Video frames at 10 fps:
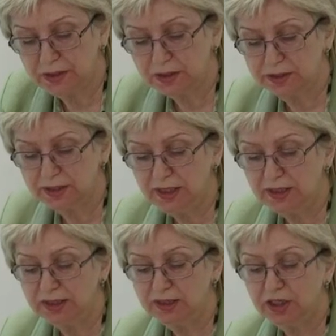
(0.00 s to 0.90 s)

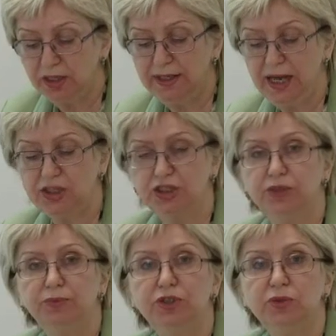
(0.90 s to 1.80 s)
concerning the
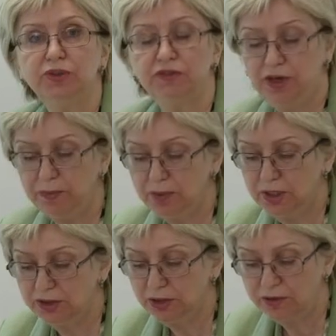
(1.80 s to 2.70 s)
connection between
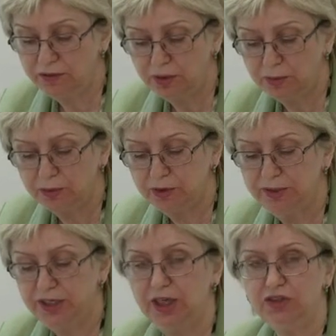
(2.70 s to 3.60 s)
verbal and non-verbal
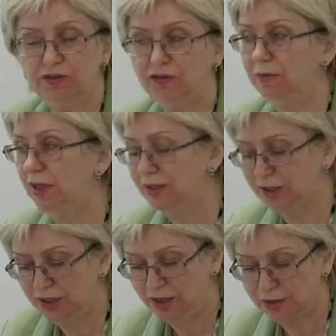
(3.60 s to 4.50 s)
communication from
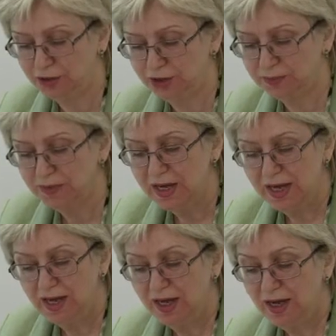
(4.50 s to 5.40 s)
other cultures.
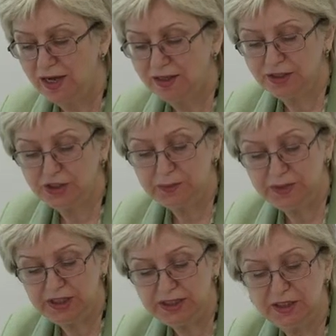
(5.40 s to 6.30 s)
The
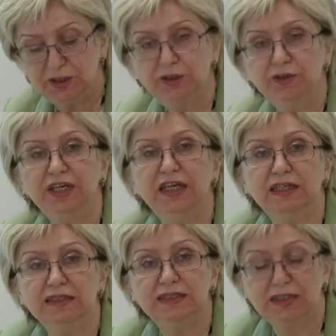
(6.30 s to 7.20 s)
Japanese and
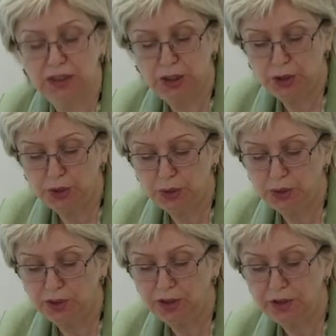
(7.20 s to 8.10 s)
Koreans,
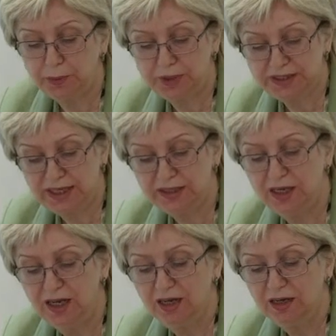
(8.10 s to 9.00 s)
who represent
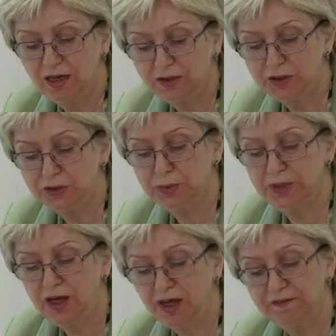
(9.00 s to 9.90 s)
cultures with high